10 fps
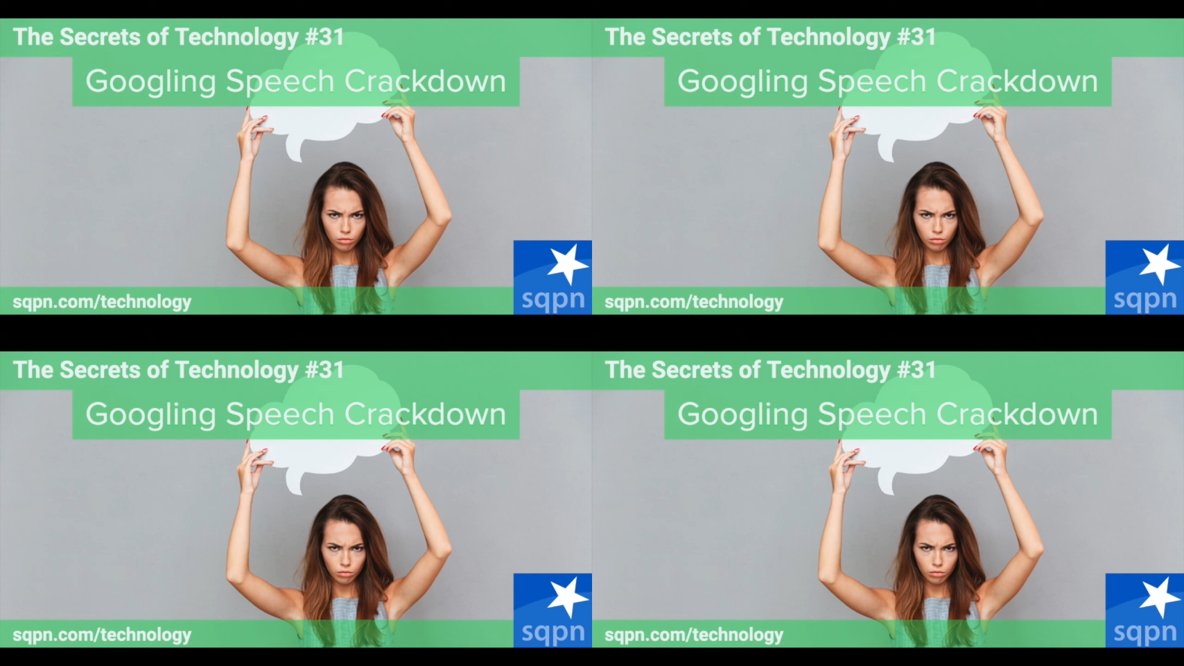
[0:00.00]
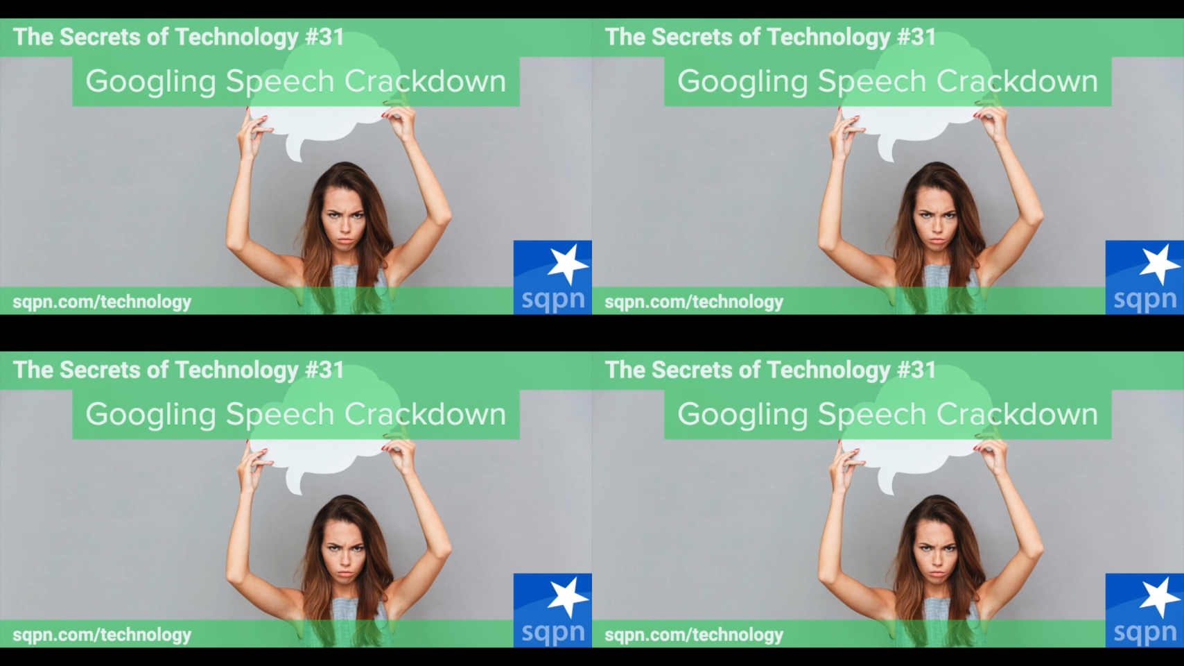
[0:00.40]

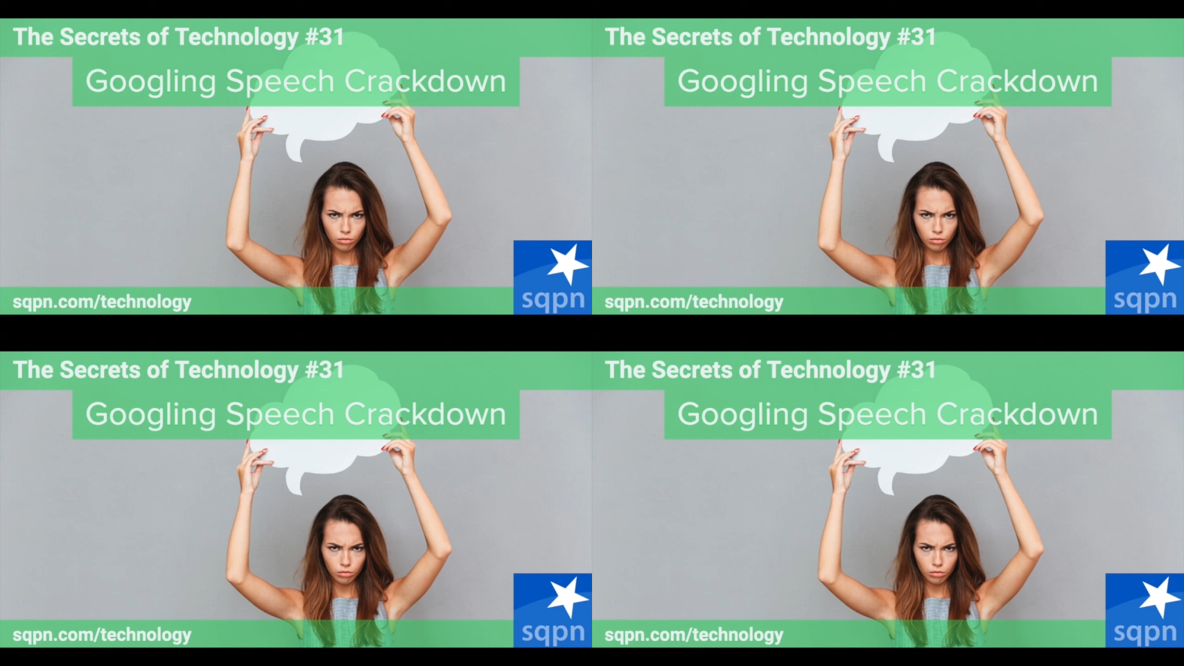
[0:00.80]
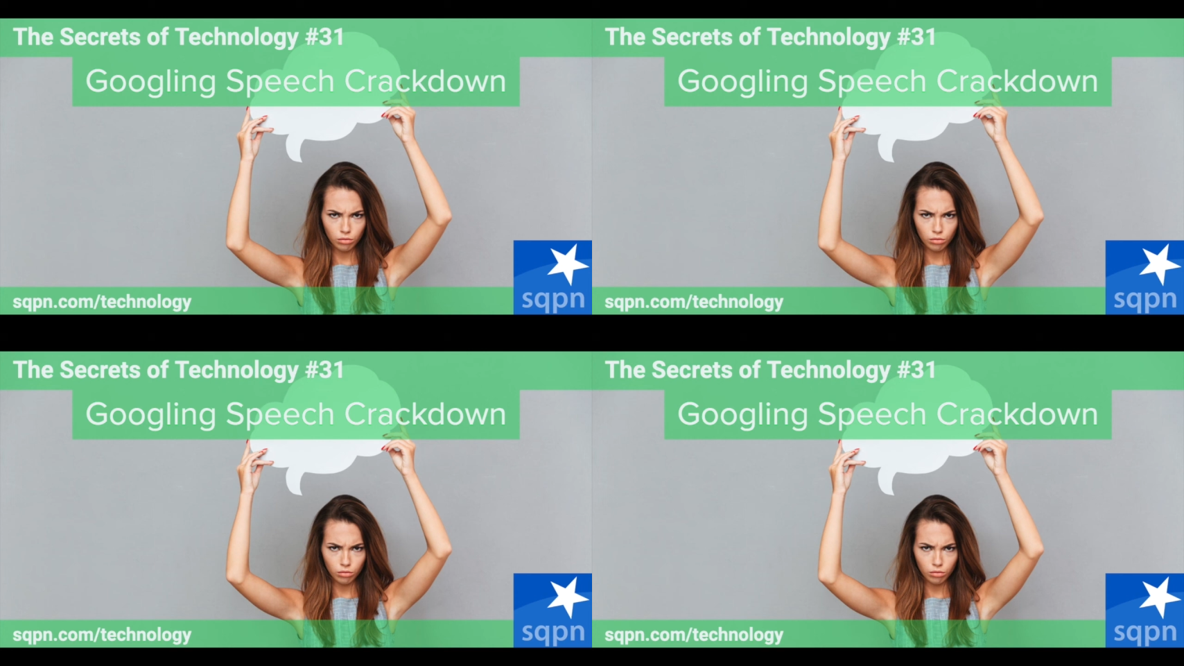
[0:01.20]

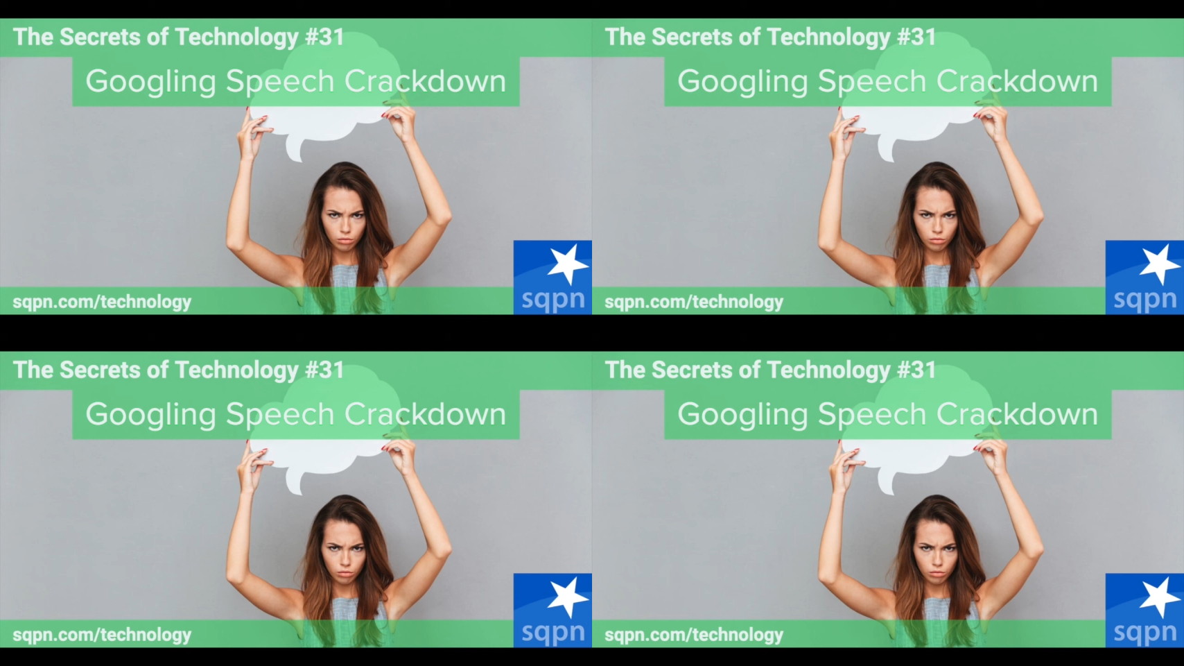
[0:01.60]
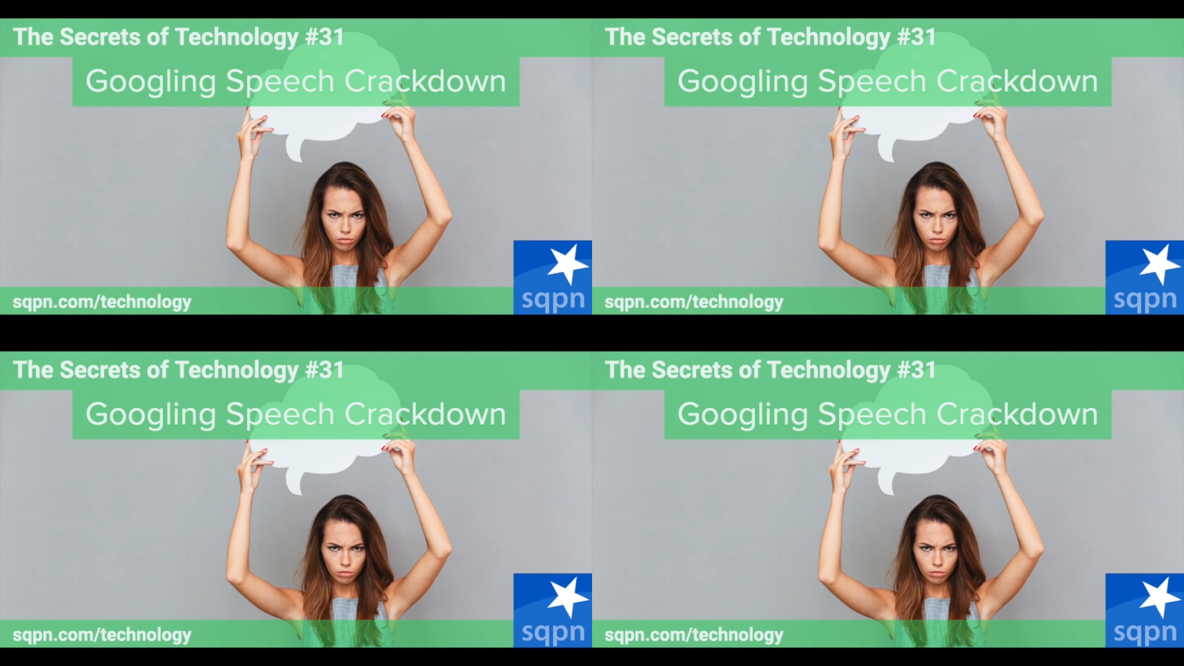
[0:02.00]

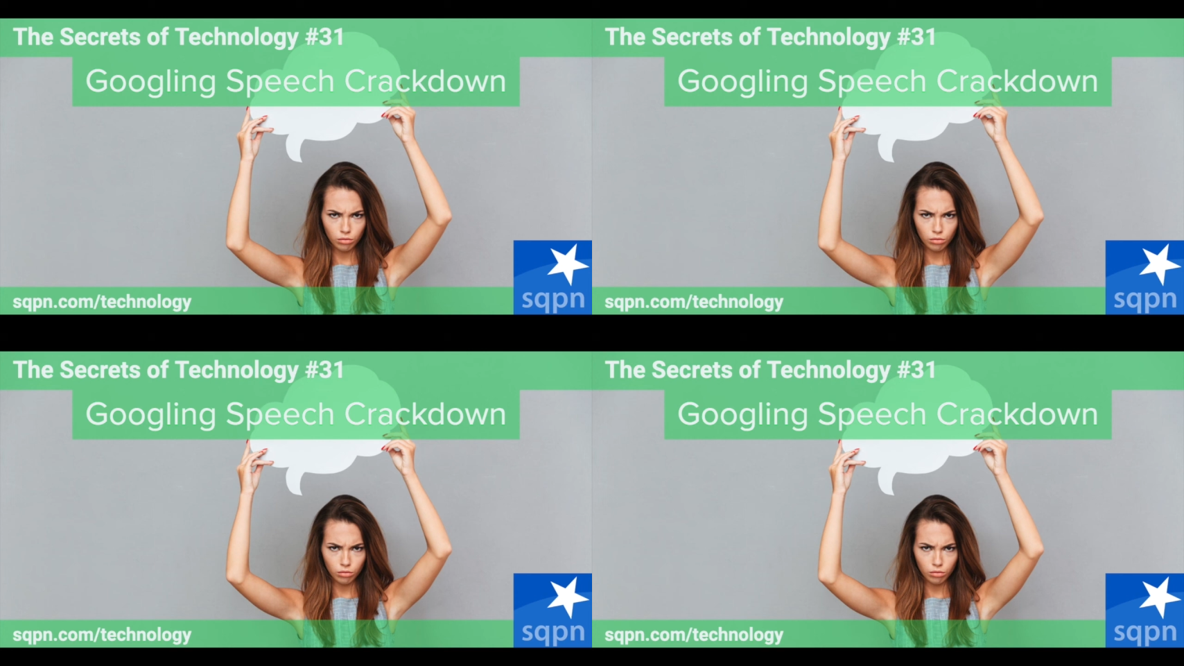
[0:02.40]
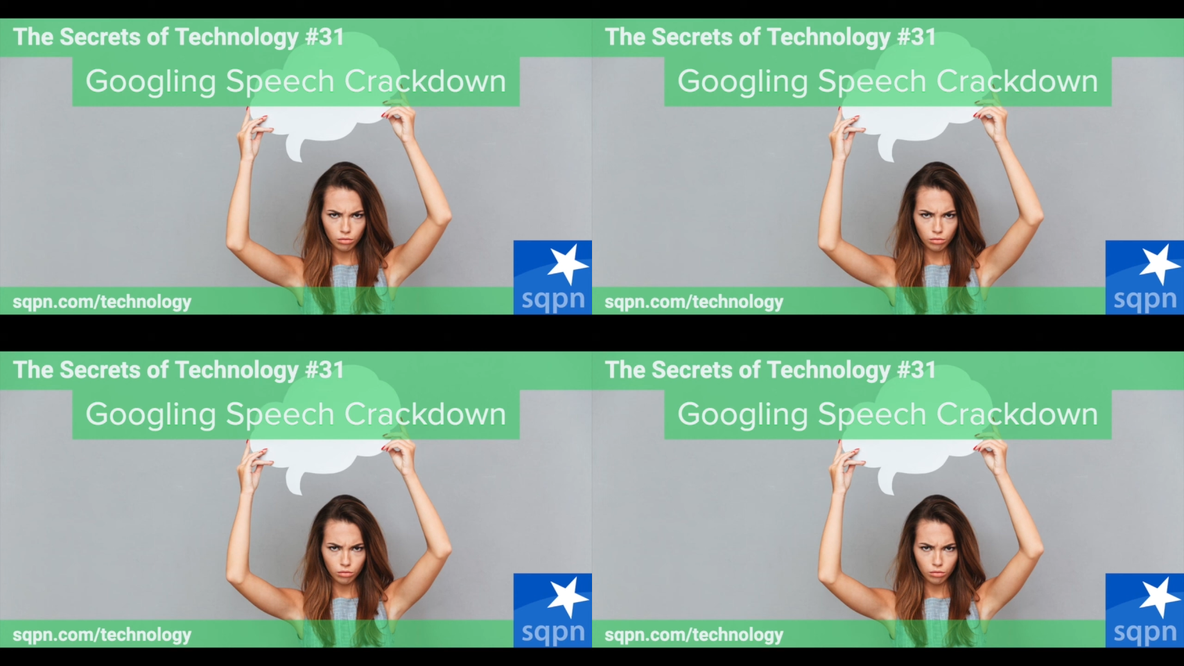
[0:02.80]

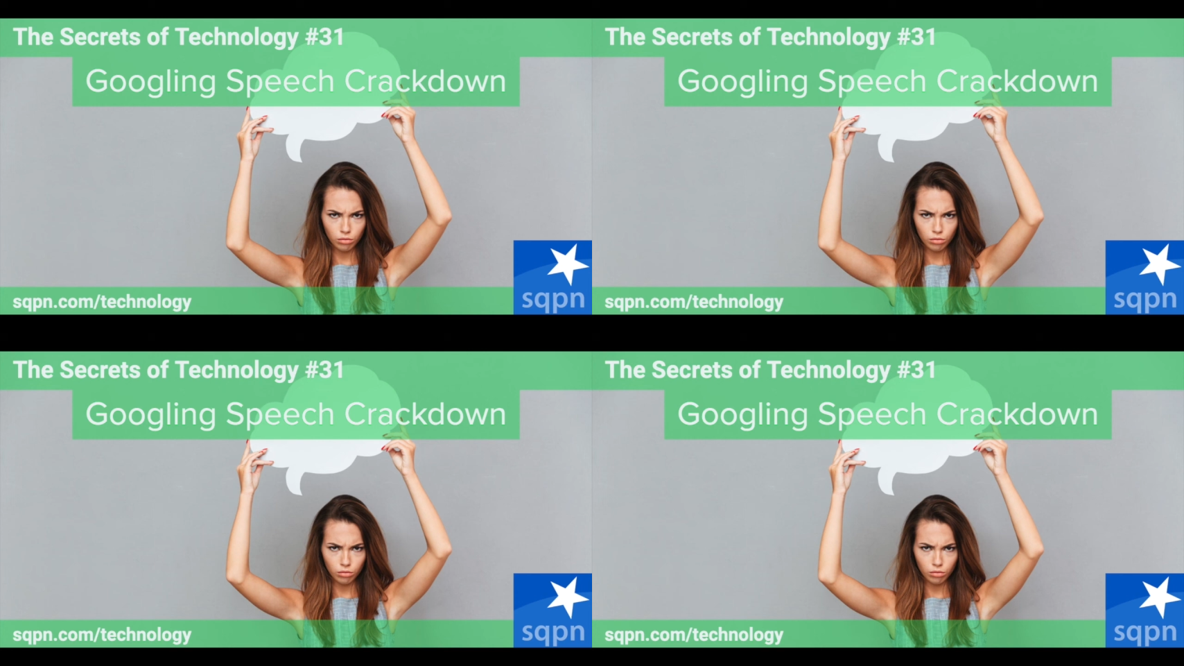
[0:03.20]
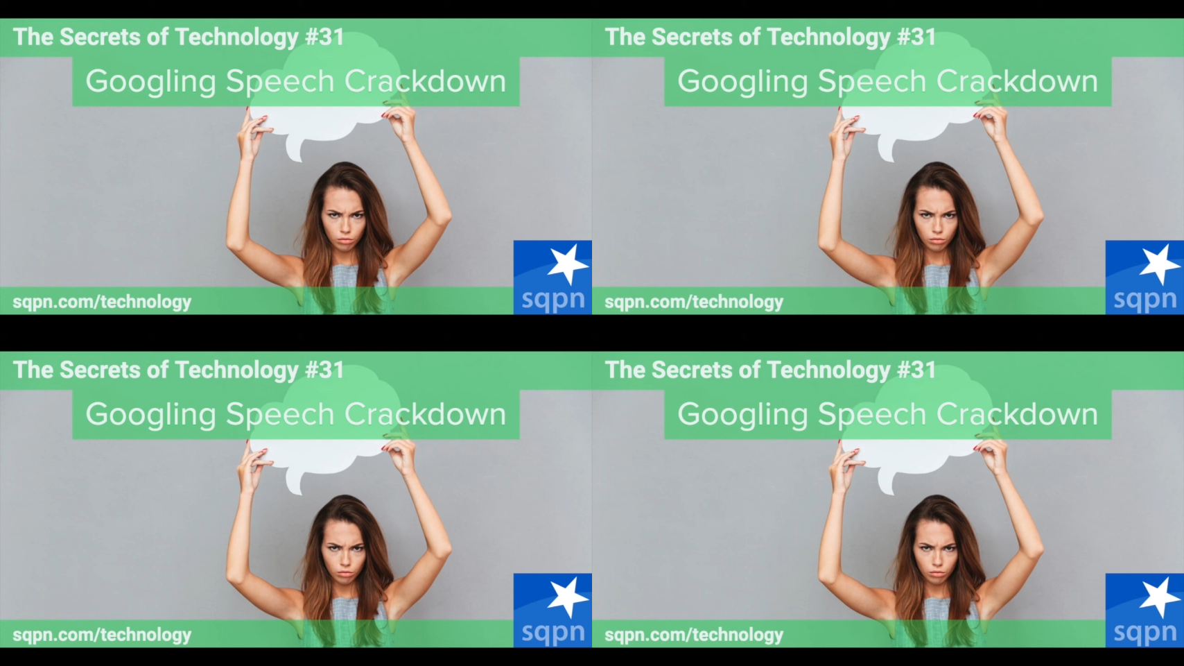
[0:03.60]

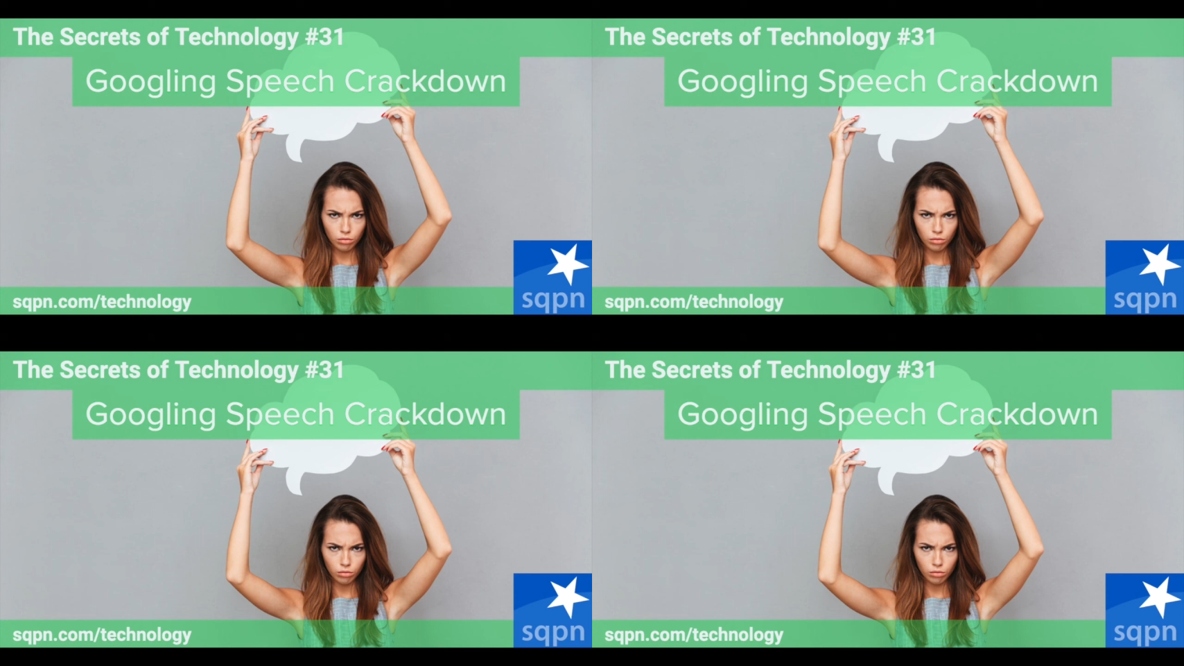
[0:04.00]
The face doesn't move, so there is nothing to read.